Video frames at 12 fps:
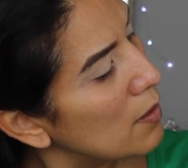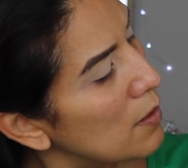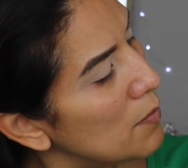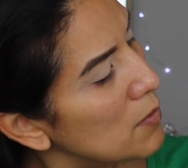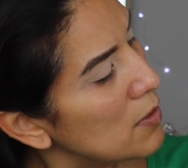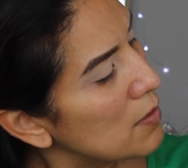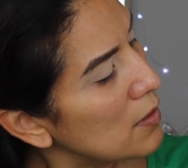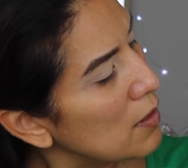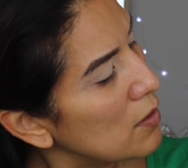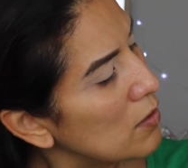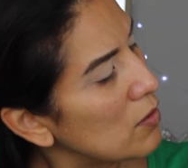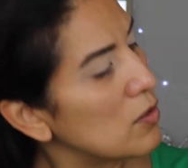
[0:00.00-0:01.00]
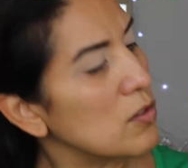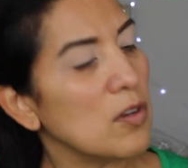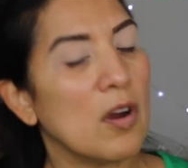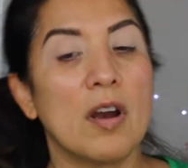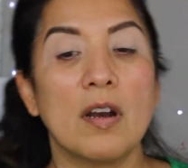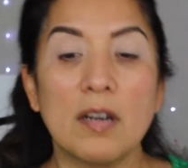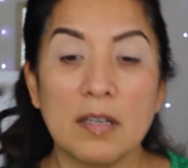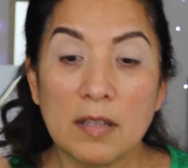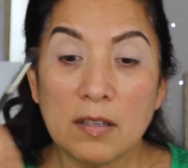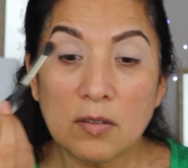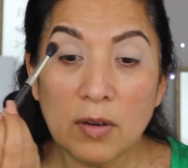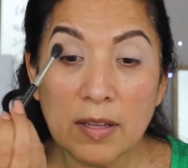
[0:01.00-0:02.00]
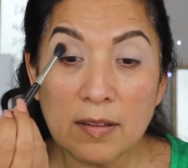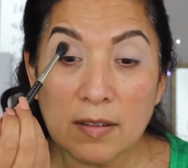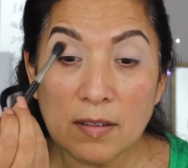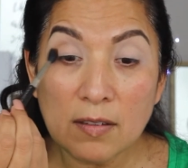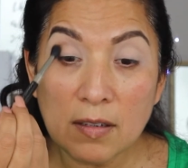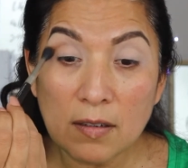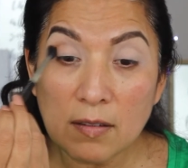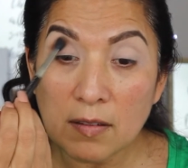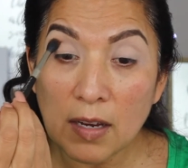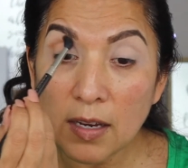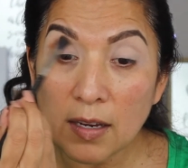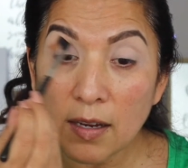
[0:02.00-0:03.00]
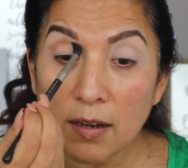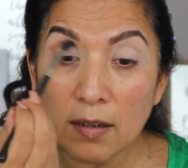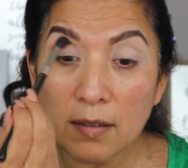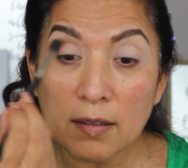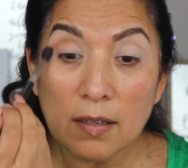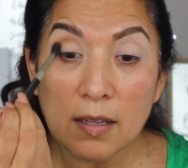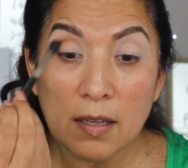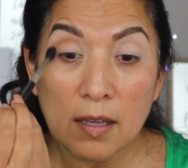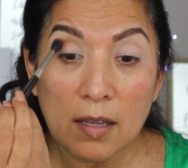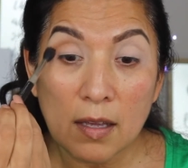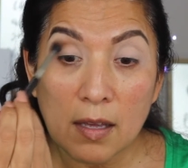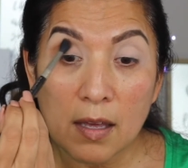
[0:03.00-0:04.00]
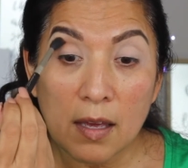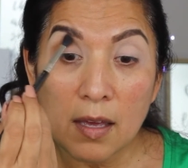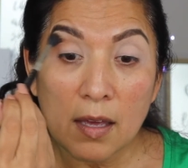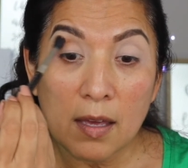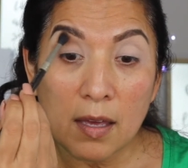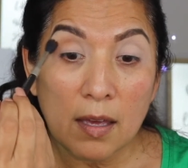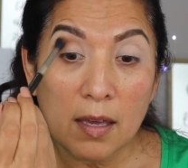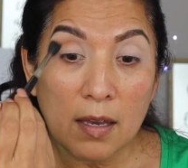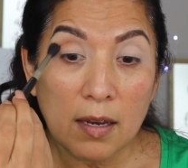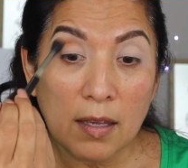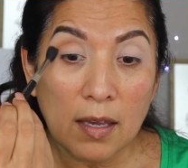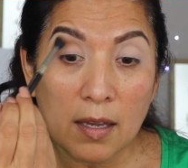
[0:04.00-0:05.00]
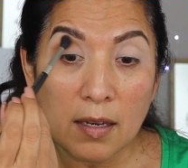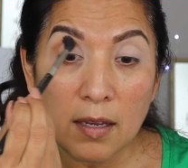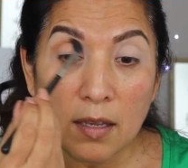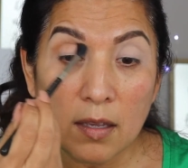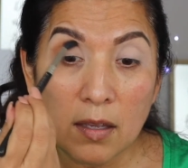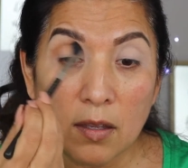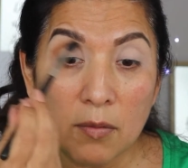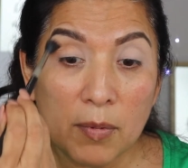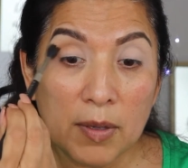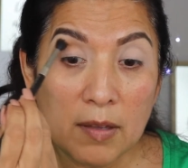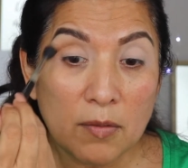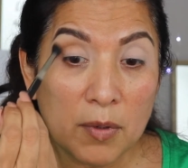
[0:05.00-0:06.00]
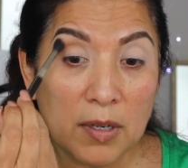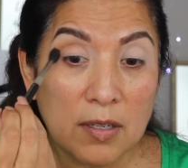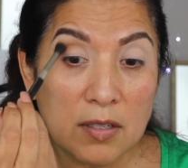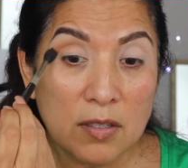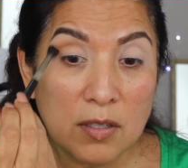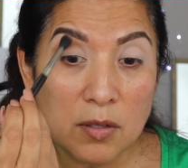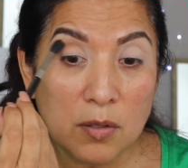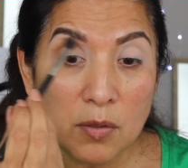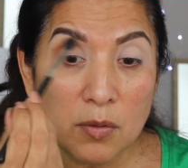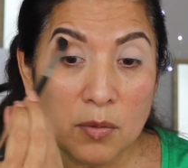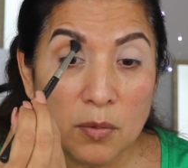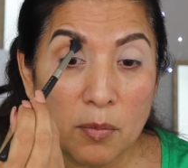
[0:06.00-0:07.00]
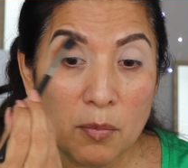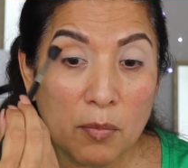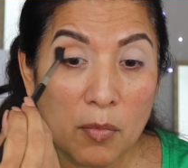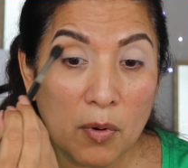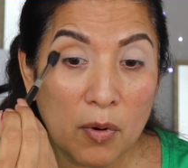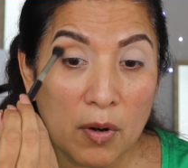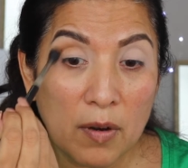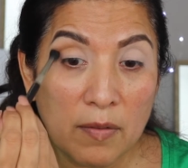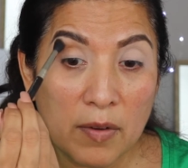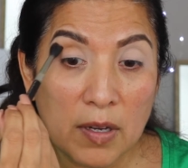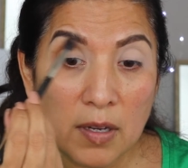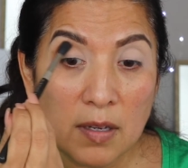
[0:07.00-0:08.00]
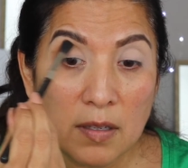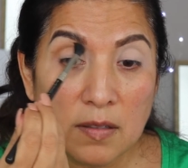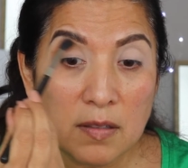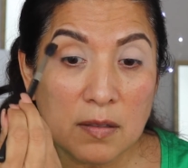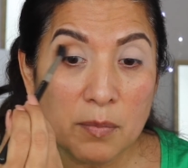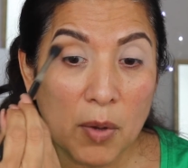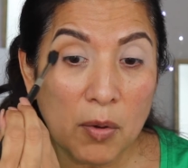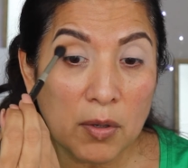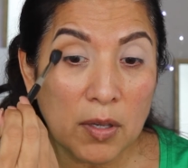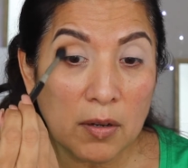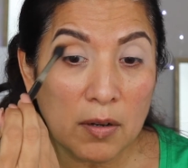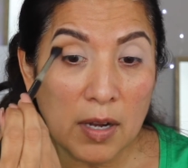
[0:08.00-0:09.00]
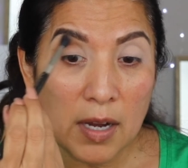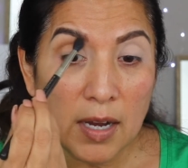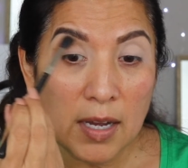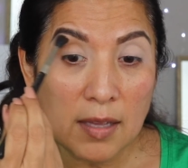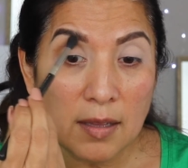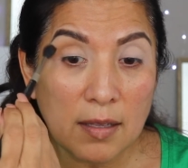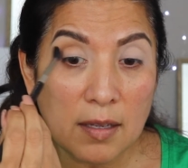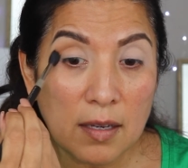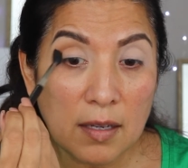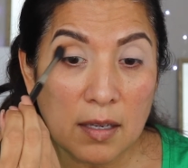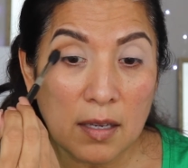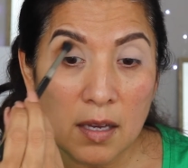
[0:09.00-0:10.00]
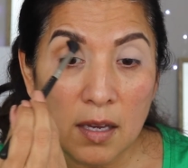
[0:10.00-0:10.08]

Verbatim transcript: I'm just gonna start the transition shade here. And again, because we're gonna do more of a smokier eye look,